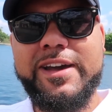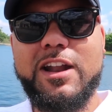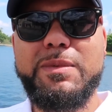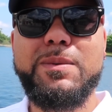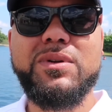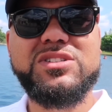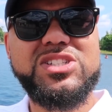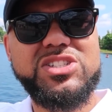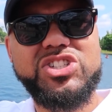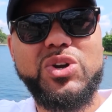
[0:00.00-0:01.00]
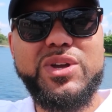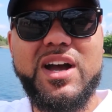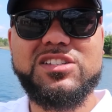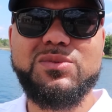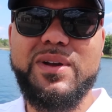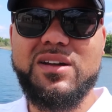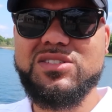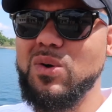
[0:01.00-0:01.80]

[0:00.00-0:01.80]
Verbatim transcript: And I'm able to just to show you guys around.